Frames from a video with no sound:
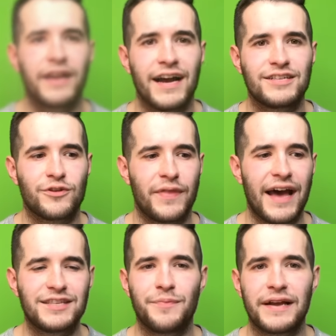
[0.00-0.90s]
guys, so
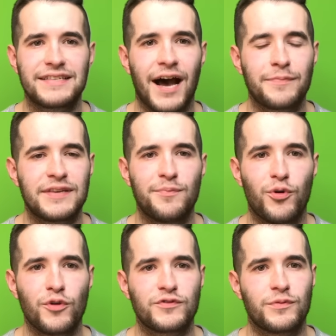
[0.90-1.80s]
that's my top ten
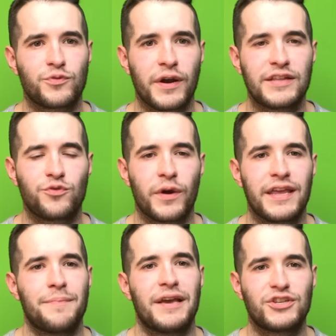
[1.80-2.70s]
pulls from twenty twenty.
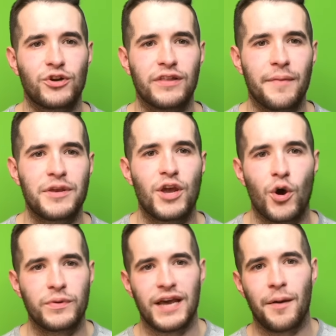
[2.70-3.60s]
Make sure to let me know
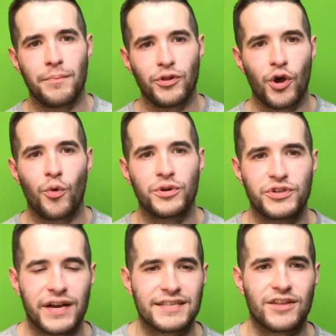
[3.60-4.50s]
down below what you
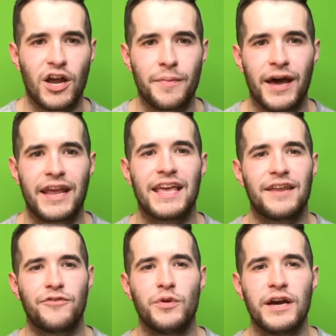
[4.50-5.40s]
guys thought about it. And
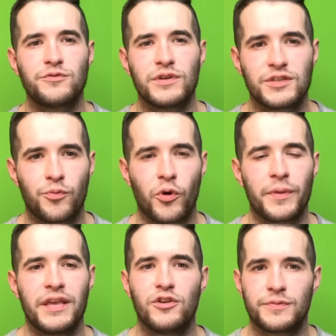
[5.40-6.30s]
if you guys want to support
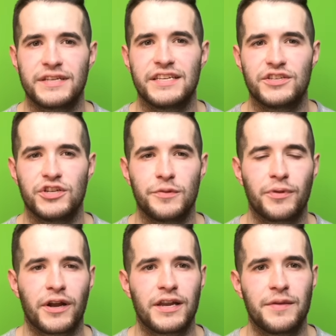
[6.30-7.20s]
me, use my T C G
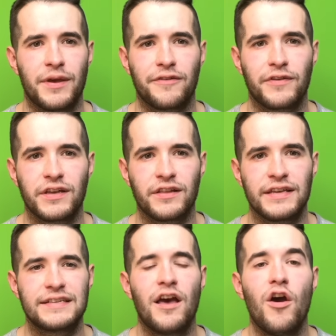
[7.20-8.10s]
player and eBay affiliate links.